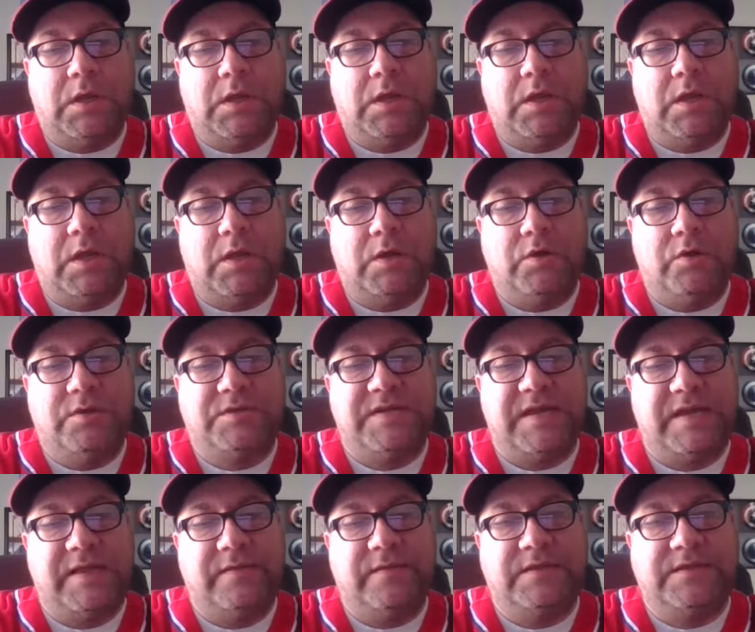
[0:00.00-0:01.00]
you
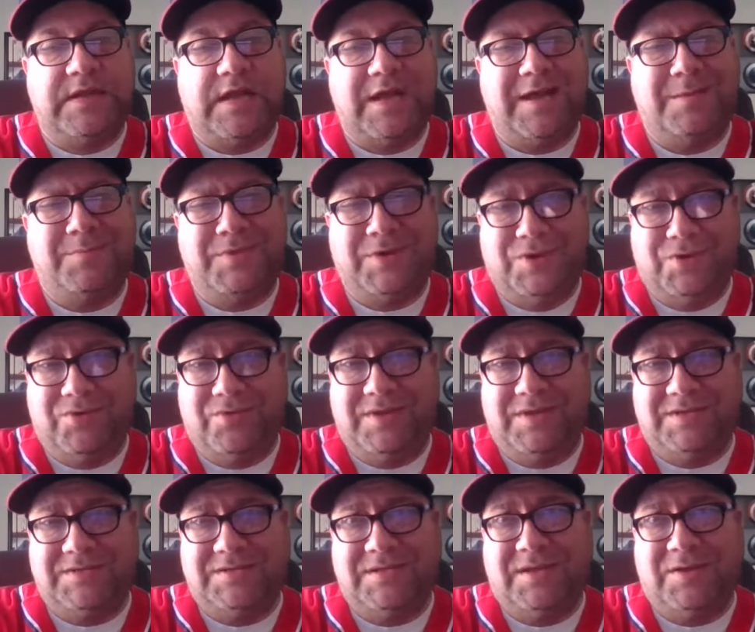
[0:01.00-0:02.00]
take the time to do
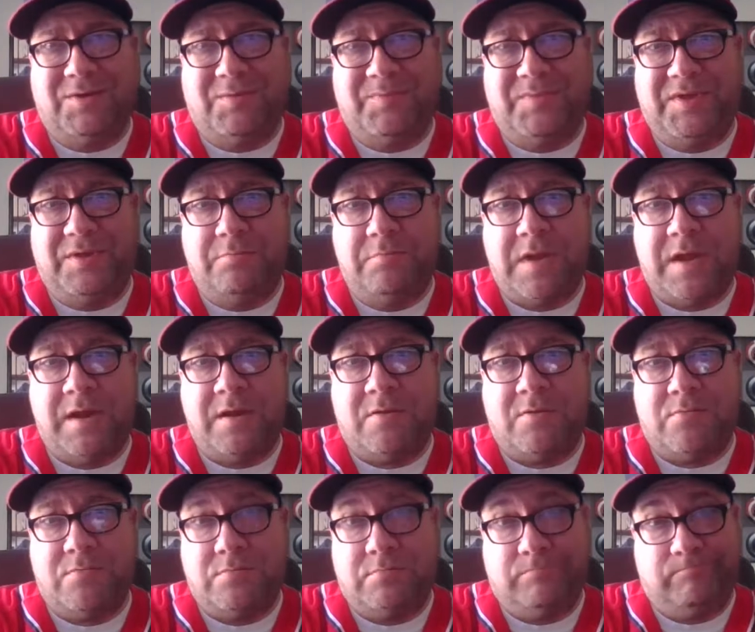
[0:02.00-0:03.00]
this to help them
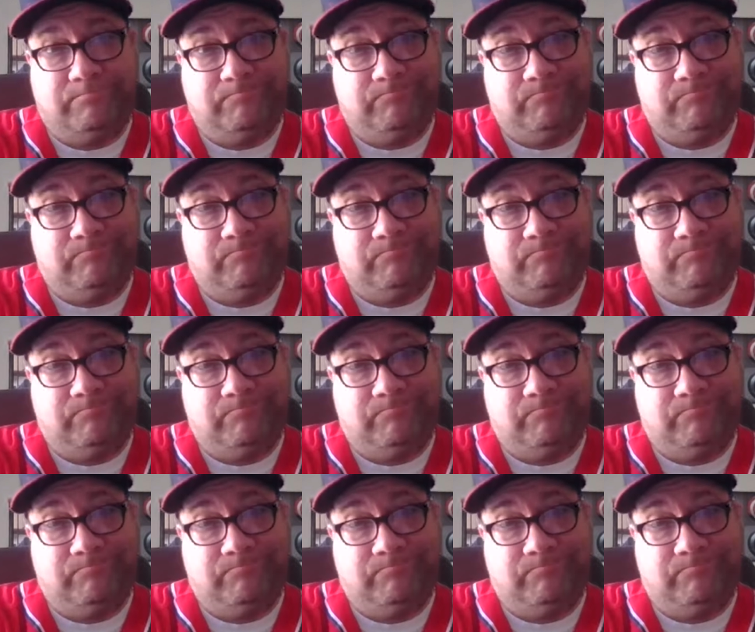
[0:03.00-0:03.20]
out.